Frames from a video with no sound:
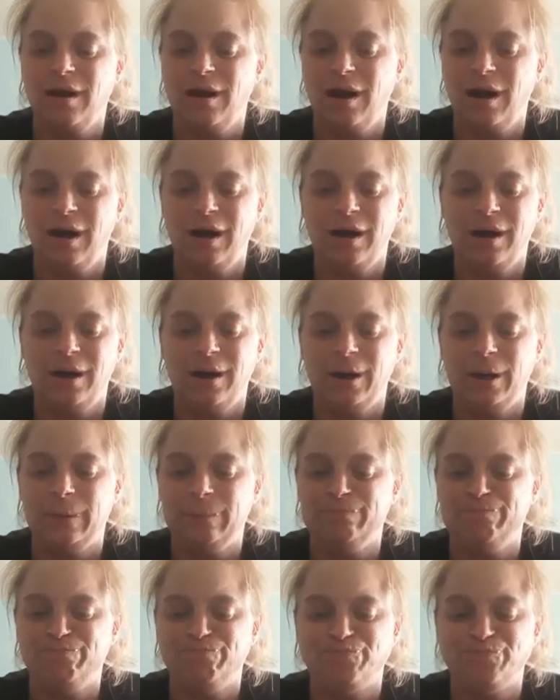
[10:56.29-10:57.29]

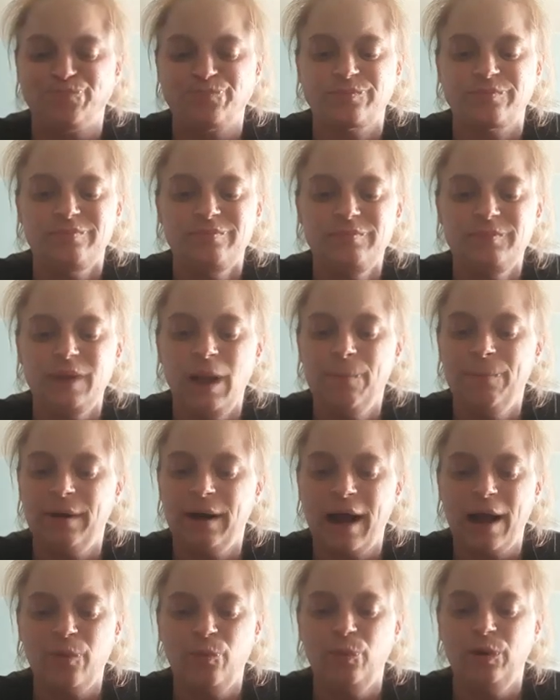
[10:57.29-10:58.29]
But
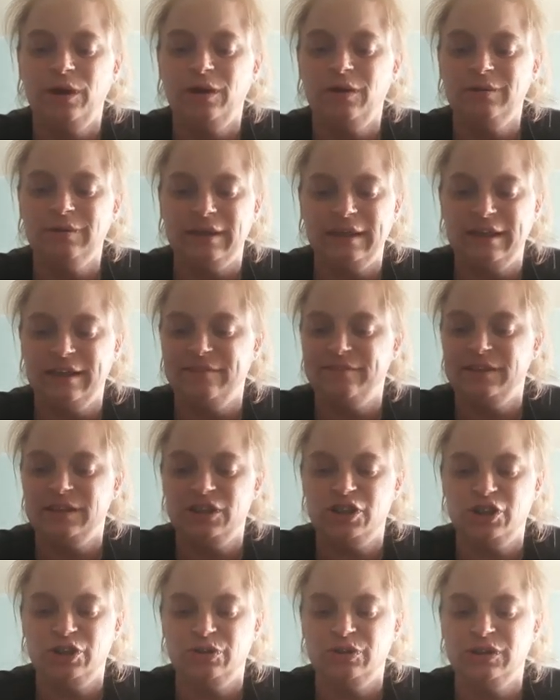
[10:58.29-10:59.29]
I will give it
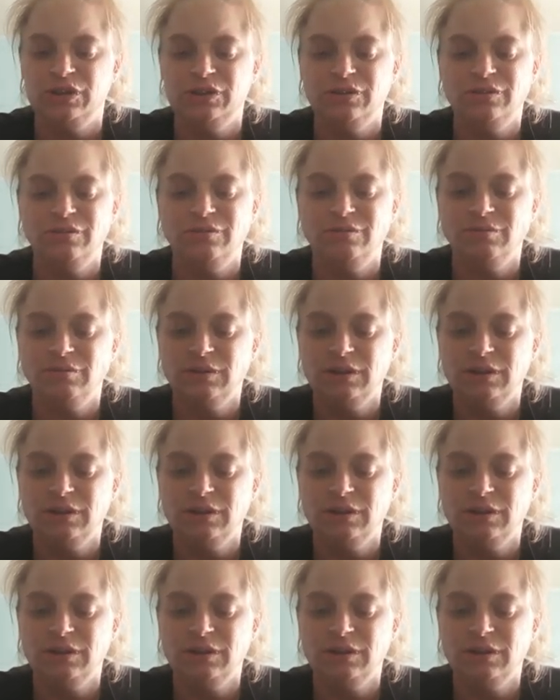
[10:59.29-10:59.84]
to you.